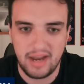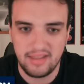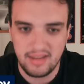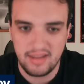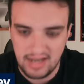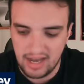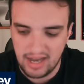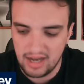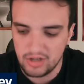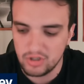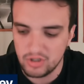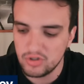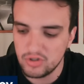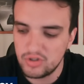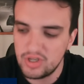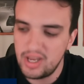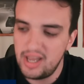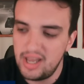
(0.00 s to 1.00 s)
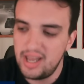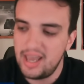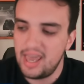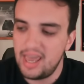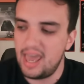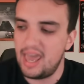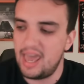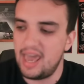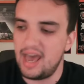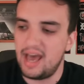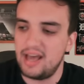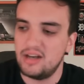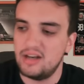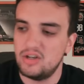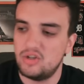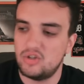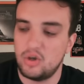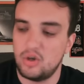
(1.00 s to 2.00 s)
the Dodgers,
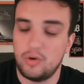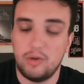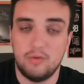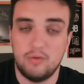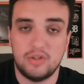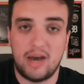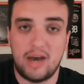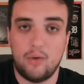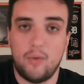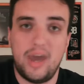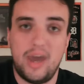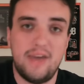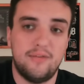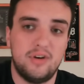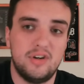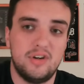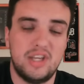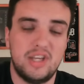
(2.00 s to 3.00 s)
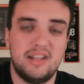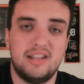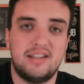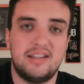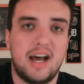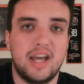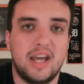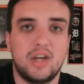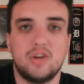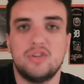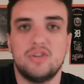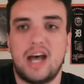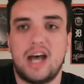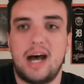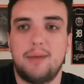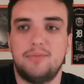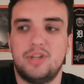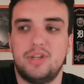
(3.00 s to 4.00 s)
and so he was on waivers, and the Tigers
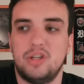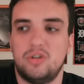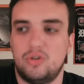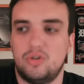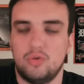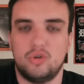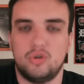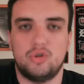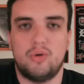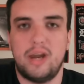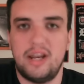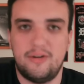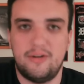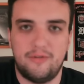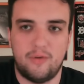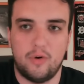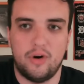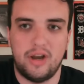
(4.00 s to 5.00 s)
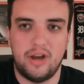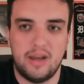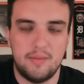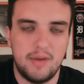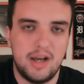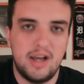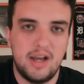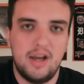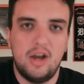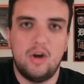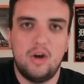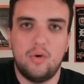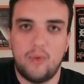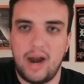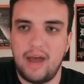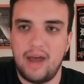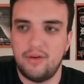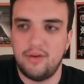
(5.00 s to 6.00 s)
opted to trade for him
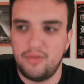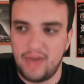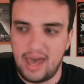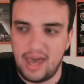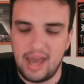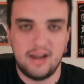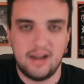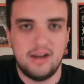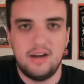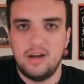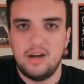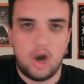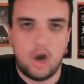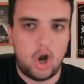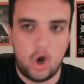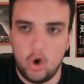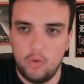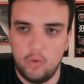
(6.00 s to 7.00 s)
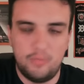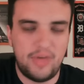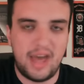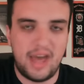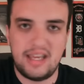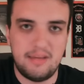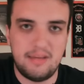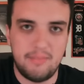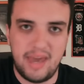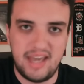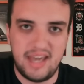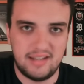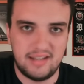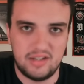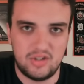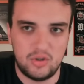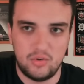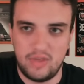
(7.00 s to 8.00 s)
rather than hope that he makes
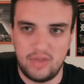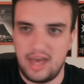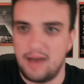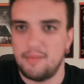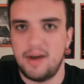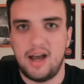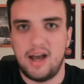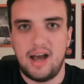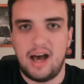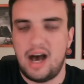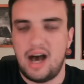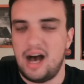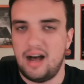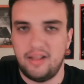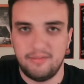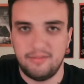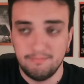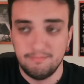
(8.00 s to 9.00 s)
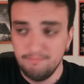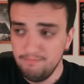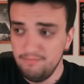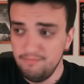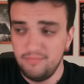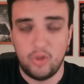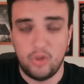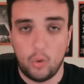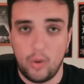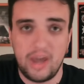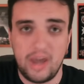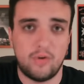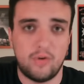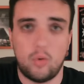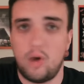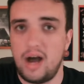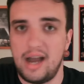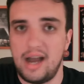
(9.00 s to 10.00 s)
it to them on the
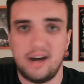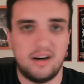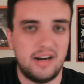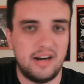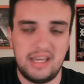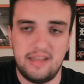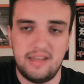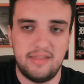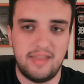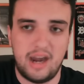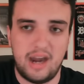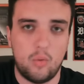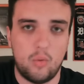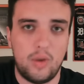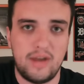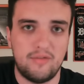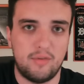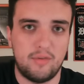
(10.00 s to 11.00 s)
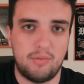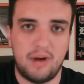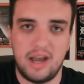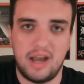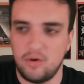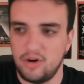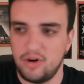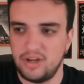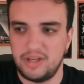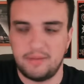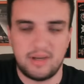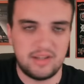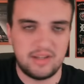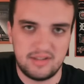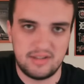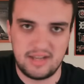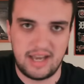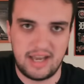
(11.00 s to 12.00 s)
waiver wire in their waiver priority,
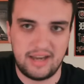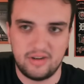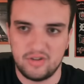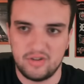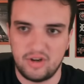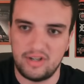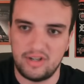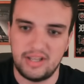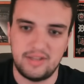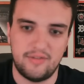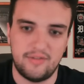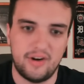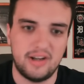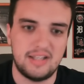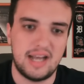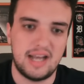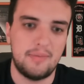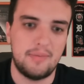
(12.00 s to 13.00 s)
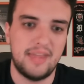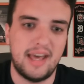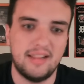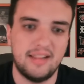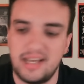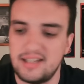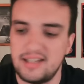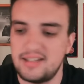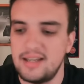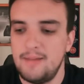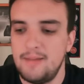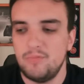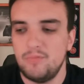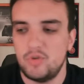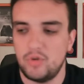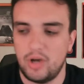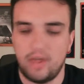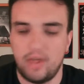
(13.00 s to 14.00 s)
because the Tigers aren't at the very top of that list.
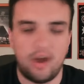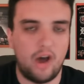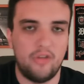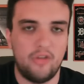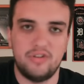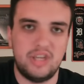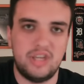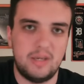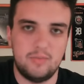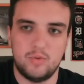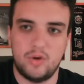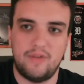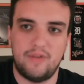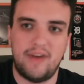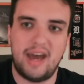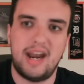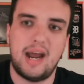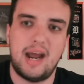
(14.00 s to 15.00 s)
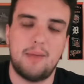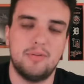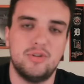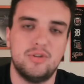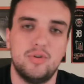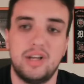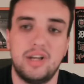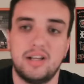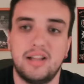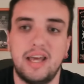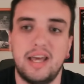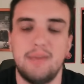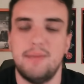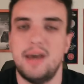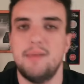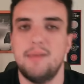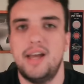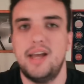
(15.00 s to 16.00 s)
So now other teams would have had an opportunity to claim
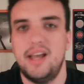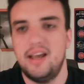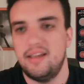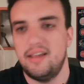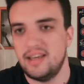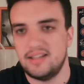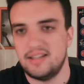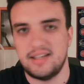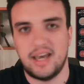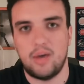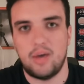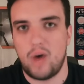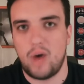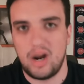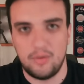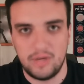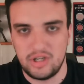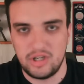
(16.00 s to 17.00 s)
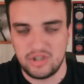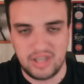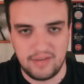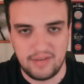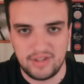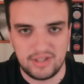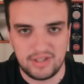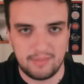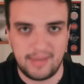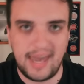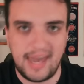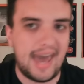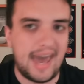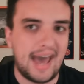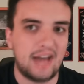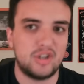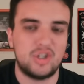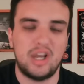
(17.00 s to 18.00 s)
him. They said, why don't we just give you some
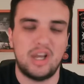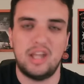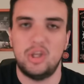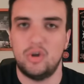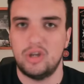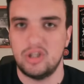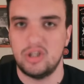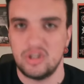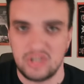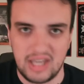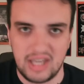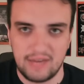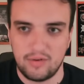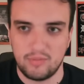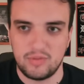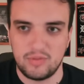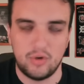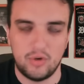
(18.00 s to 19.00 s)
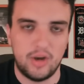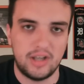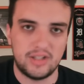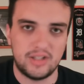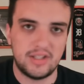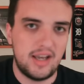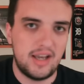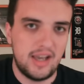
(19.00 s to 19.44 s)
cash and you can just give them to us.